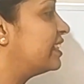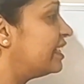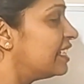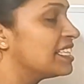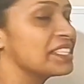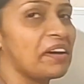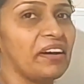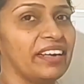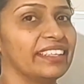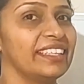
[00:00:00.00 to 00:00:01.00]
these
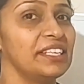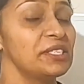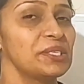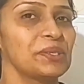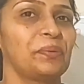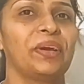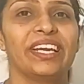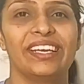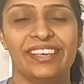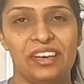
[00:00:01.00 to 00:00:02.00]
are the
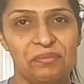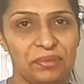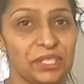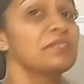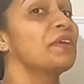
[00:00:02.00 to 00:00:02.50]
square numbers.